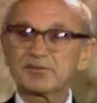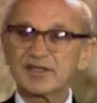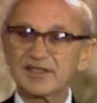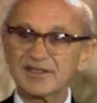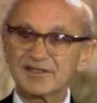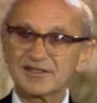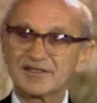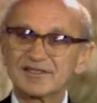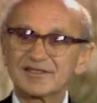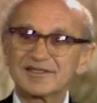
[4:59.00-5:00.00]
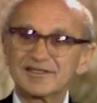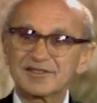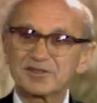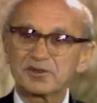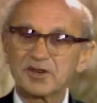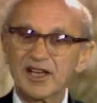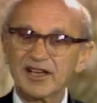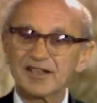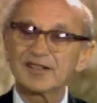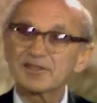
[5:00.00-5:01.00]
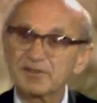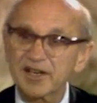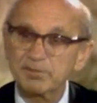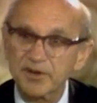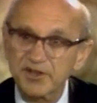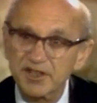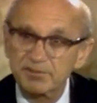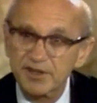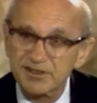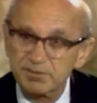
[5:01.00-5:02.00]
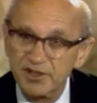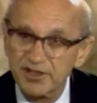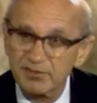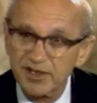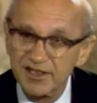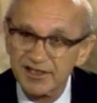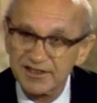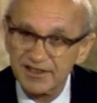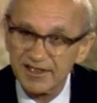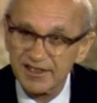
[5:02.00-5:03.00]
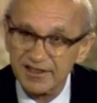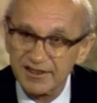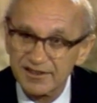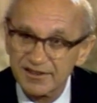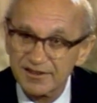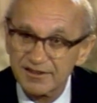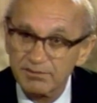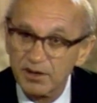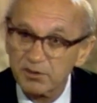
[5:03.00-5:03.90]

money, create a great period of prosperity by 1980. But